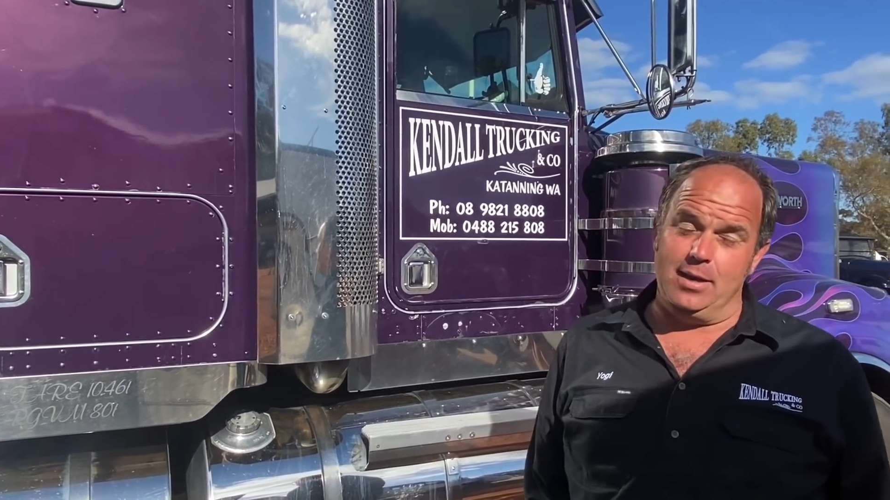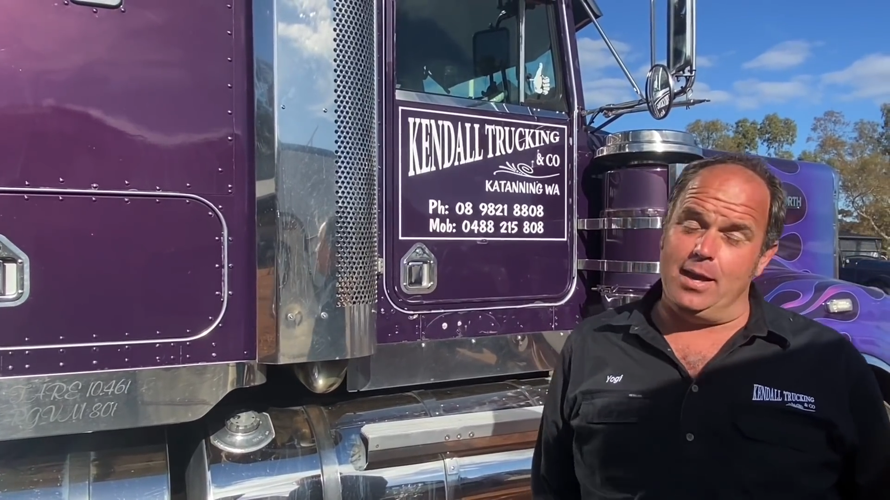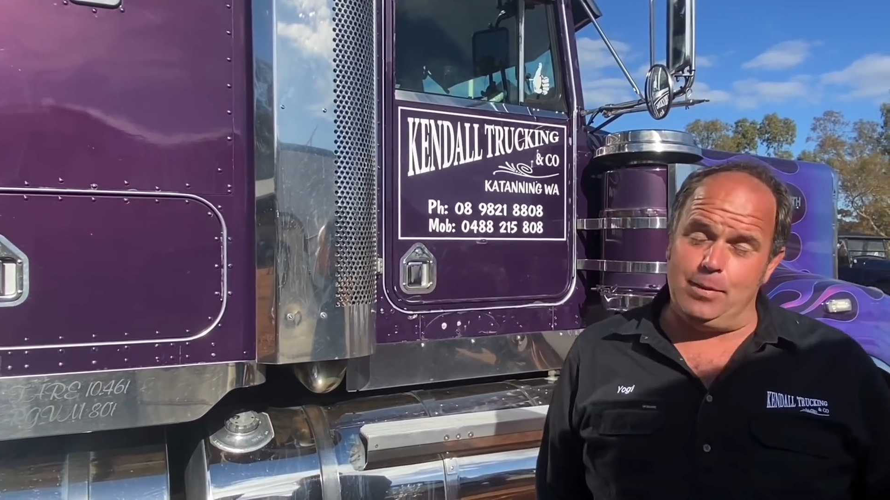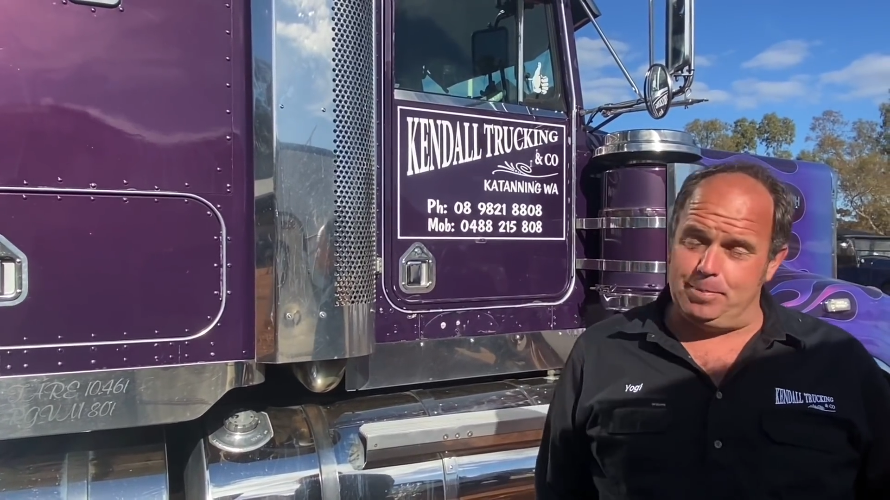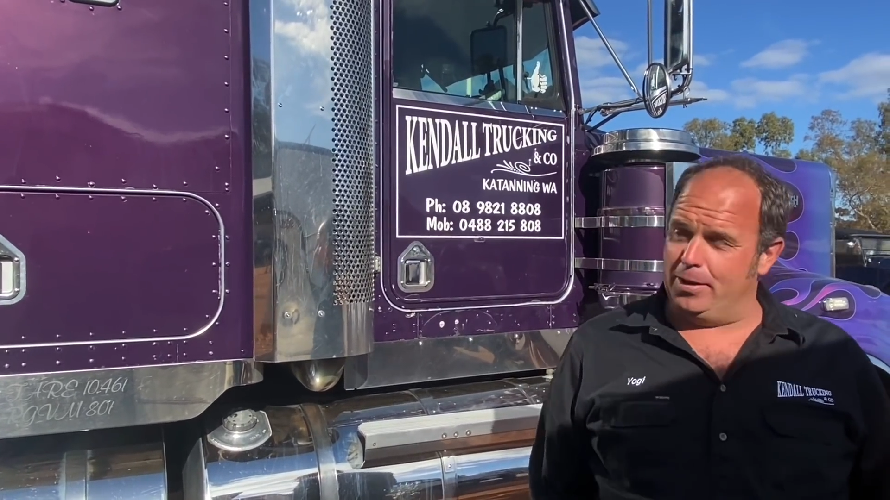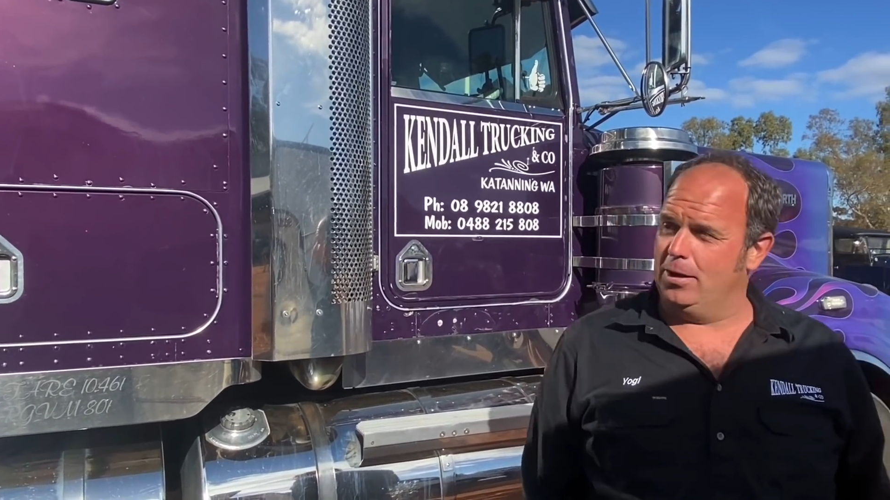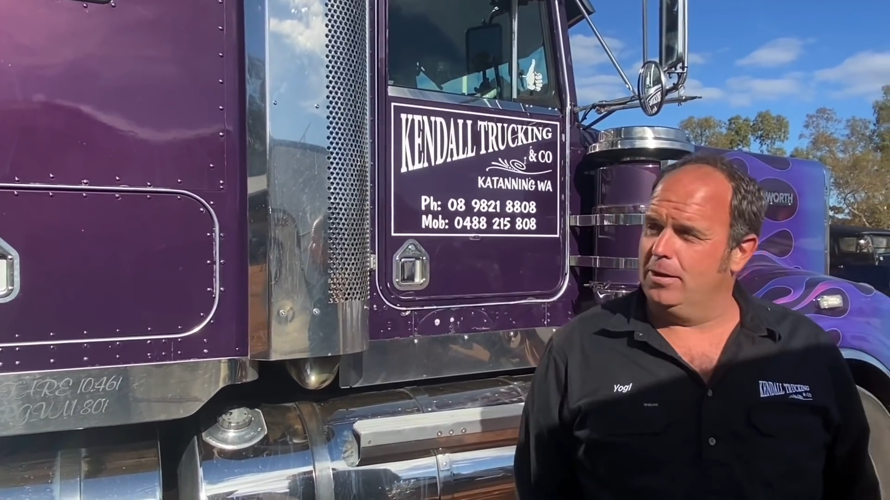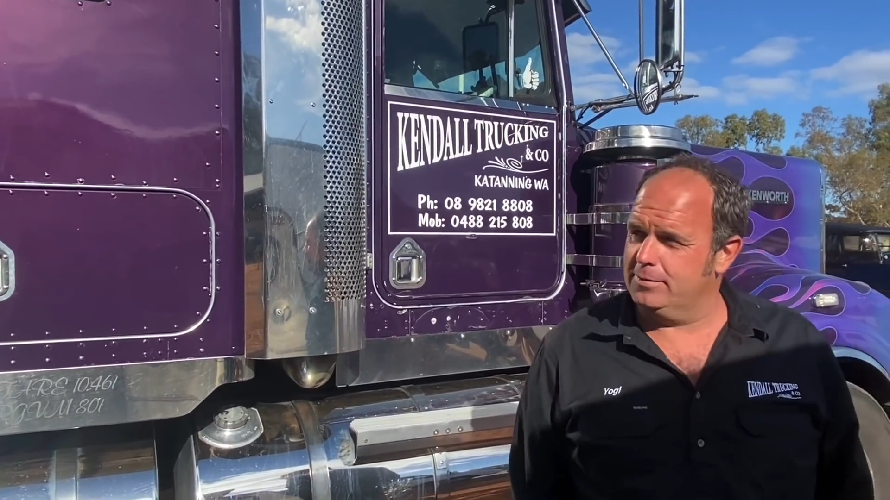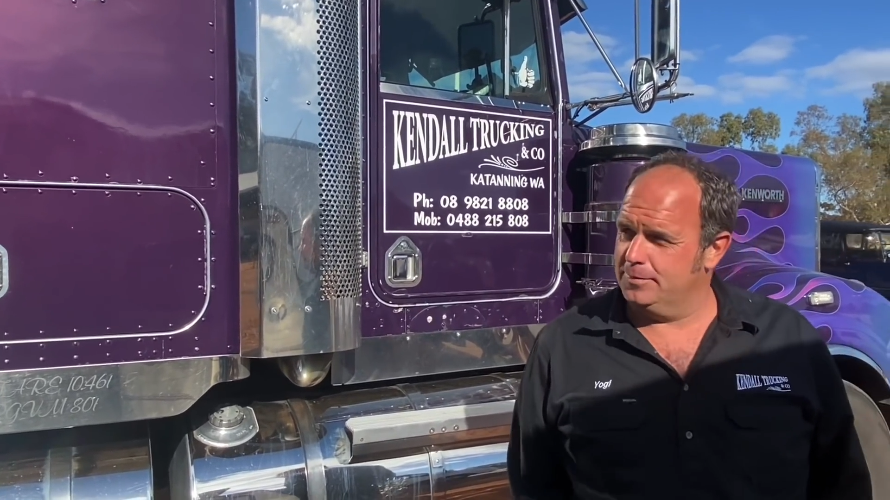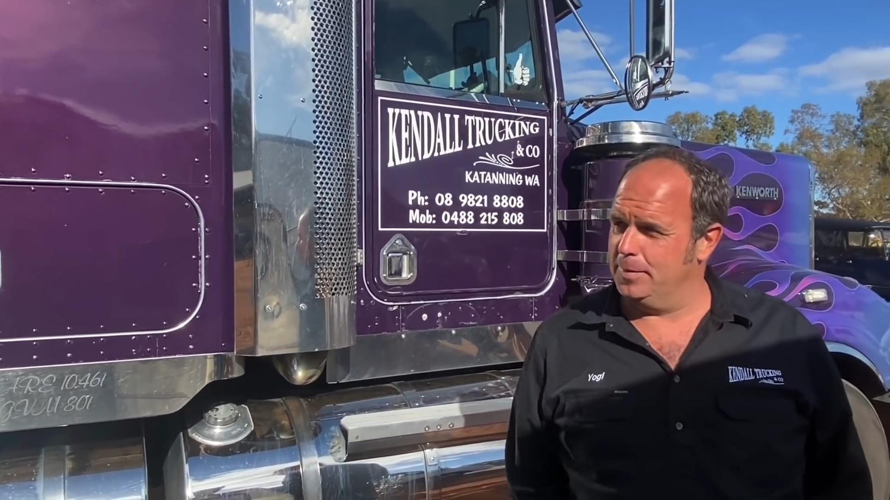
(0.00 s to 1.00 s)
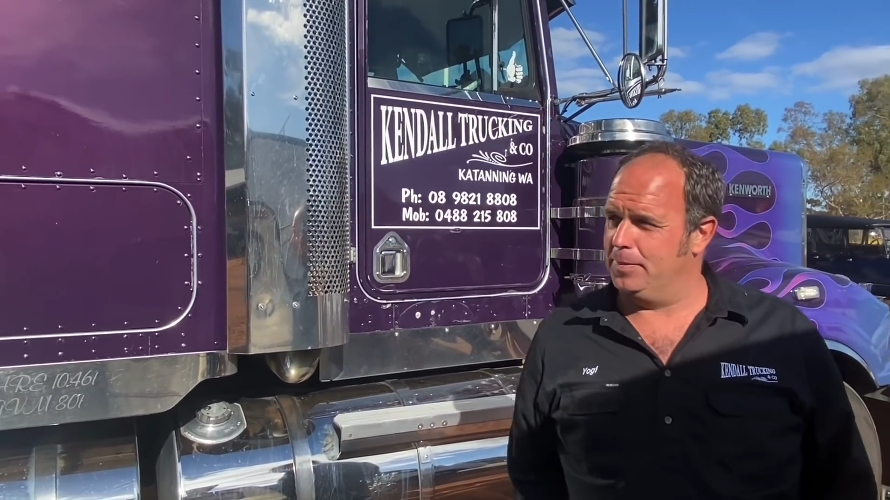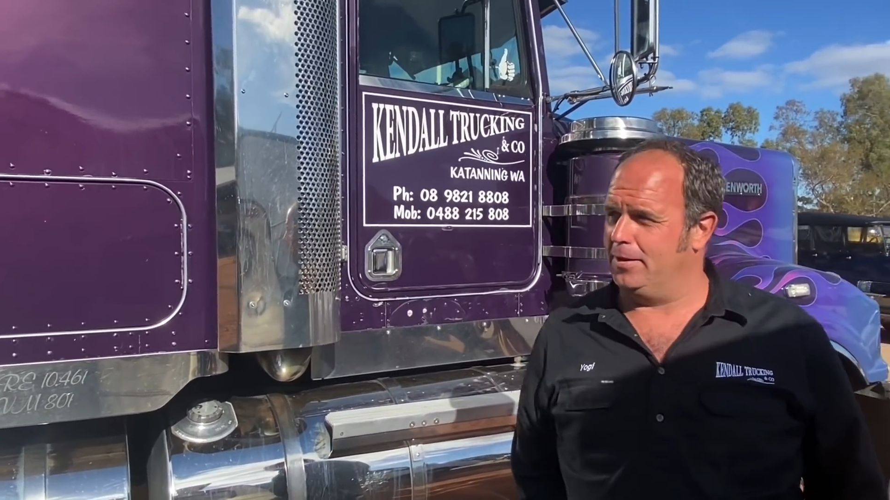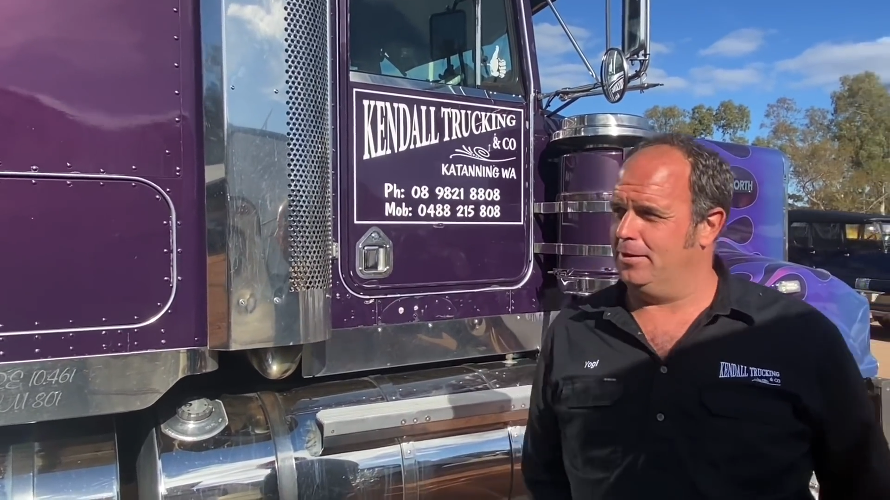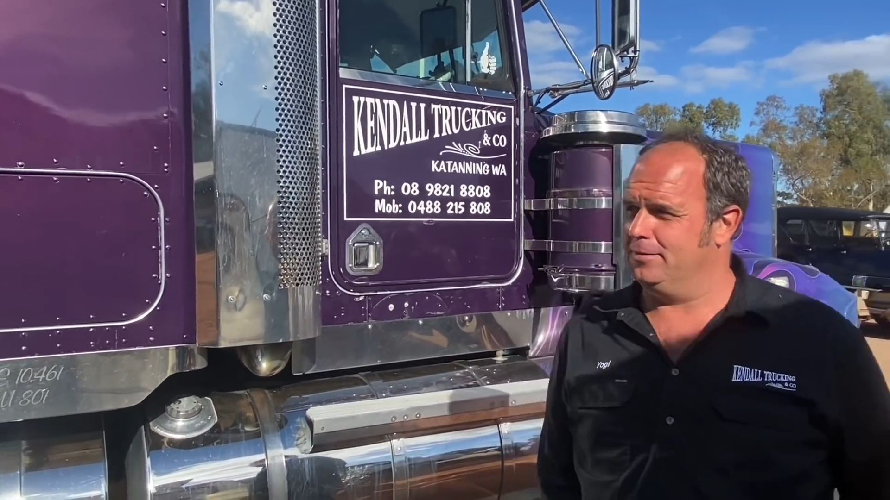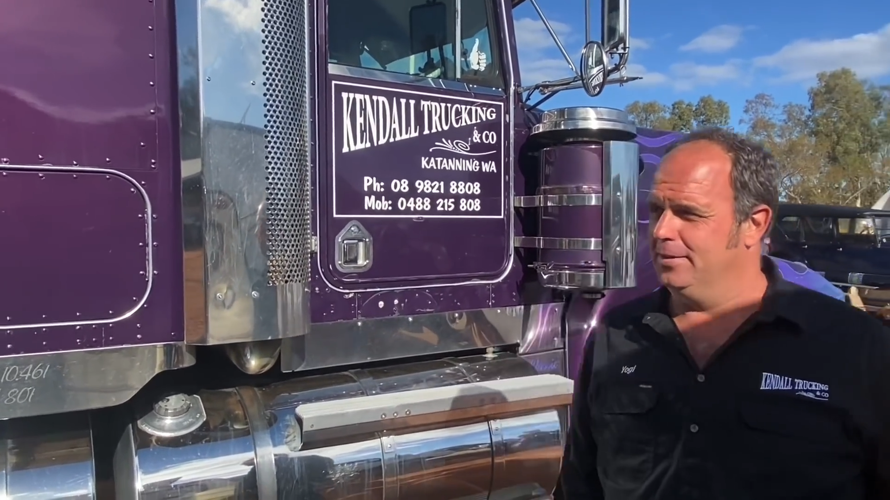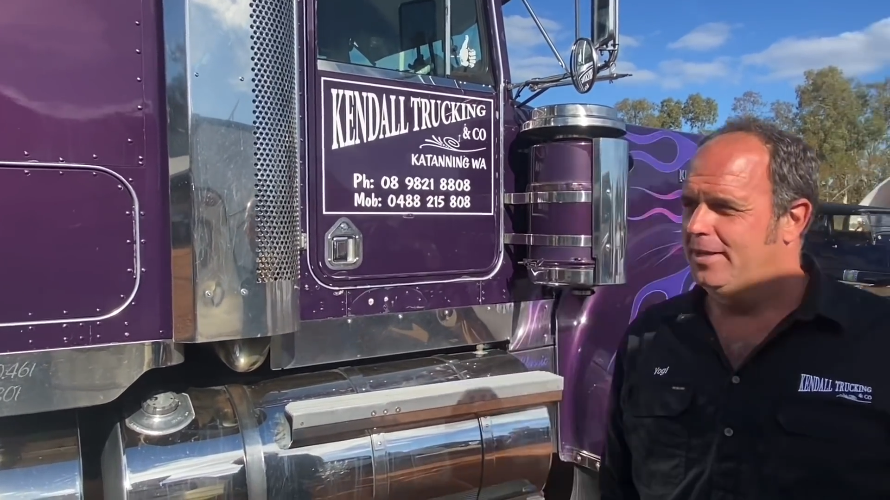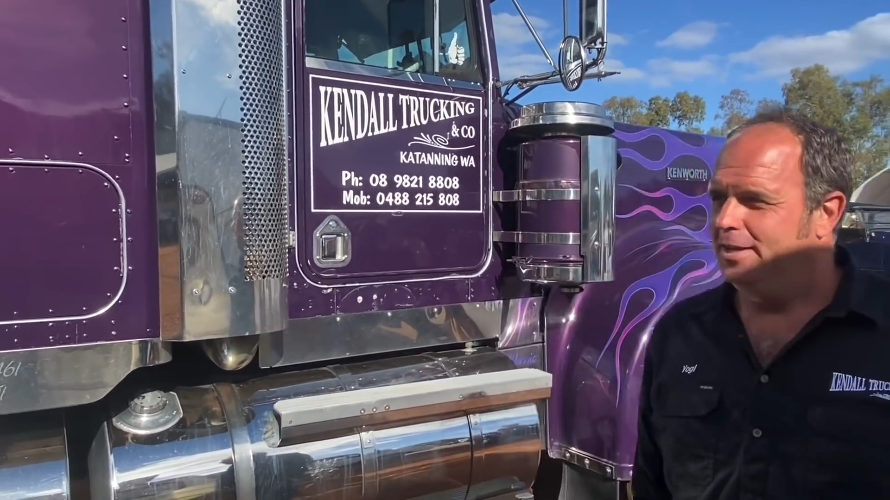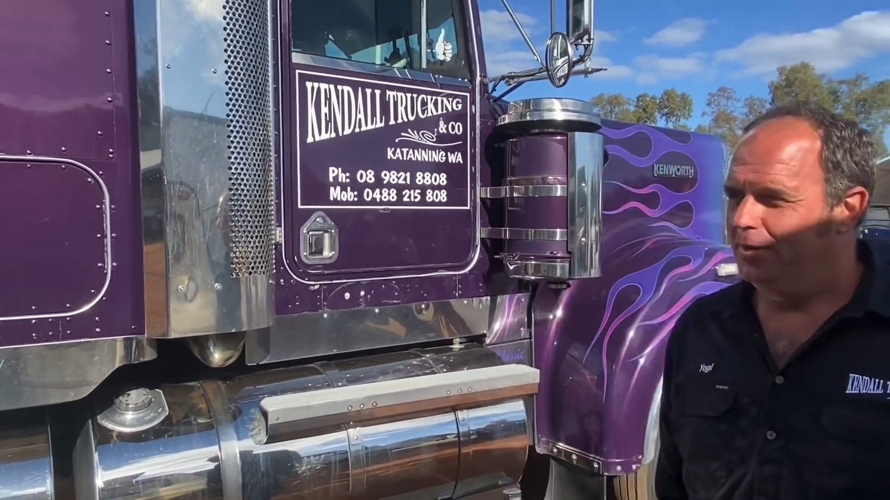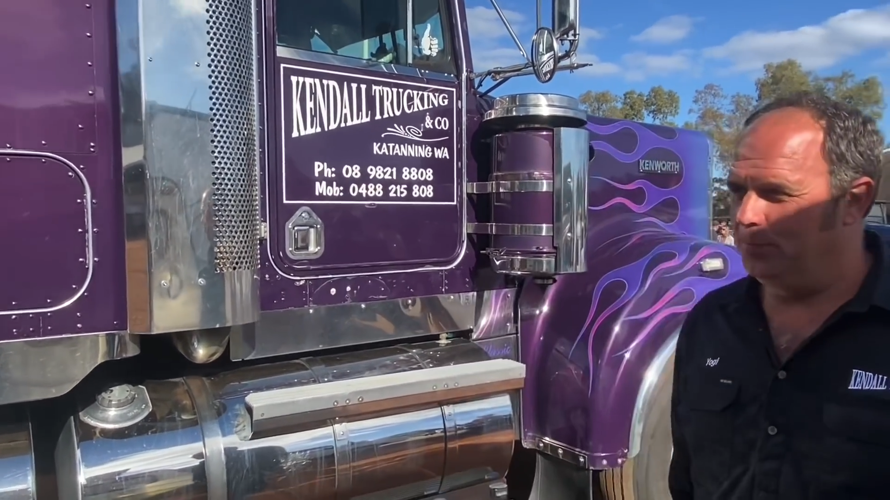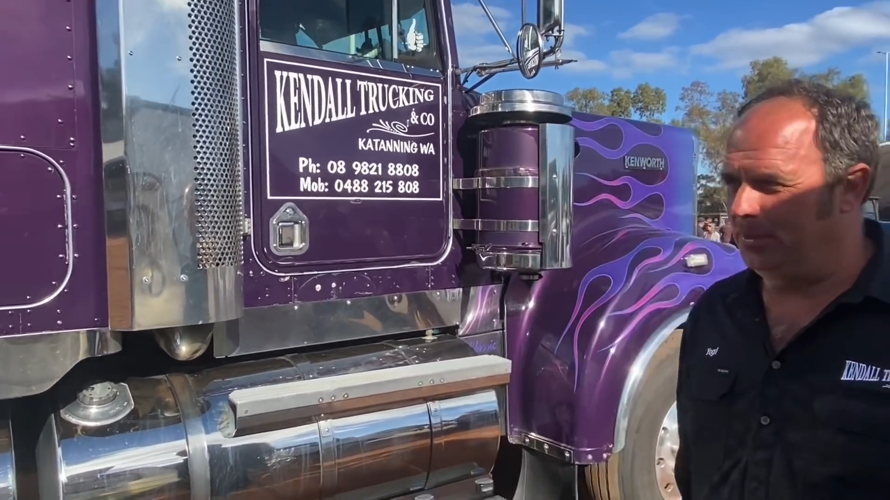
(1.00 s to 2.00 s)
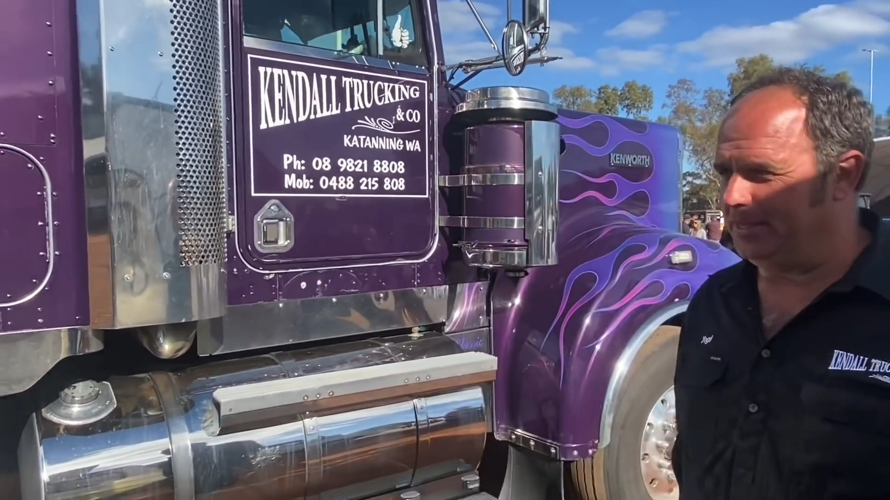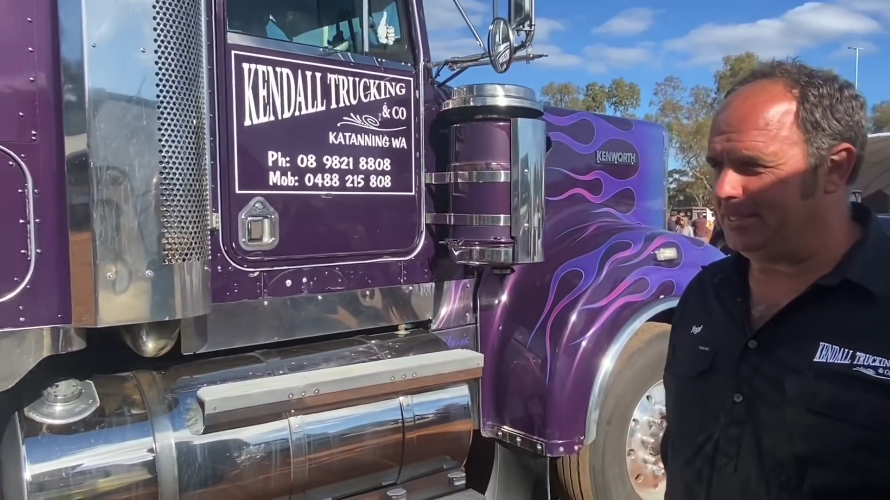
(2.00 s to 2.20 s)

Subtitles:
we plod along. We'll let